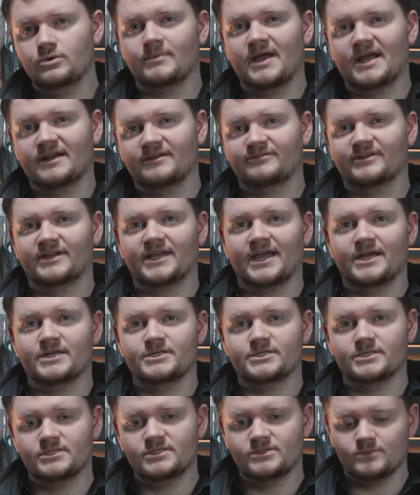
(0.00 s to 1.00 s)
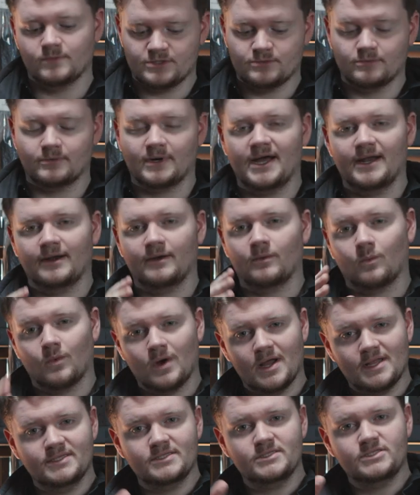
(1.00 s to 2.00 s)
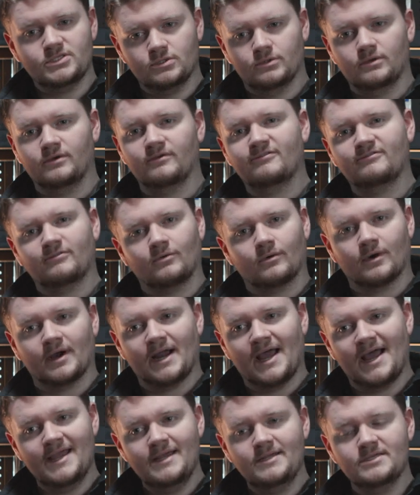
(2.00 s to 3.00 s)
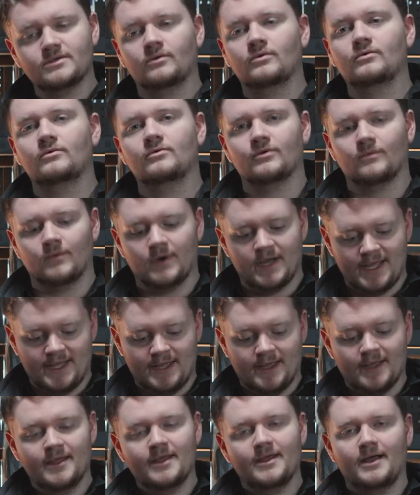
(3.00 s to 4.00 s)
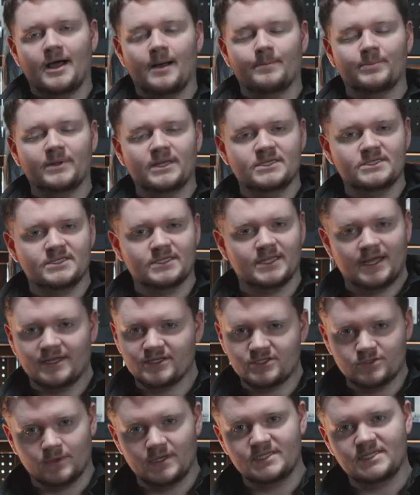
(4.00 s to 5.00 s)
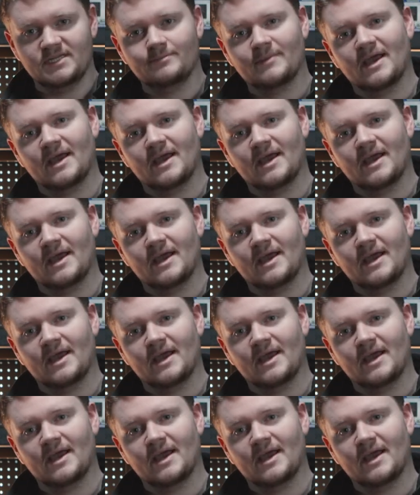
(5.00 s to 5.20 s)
magnifications which run 1, 2, 4, and 8 all the way up into that 20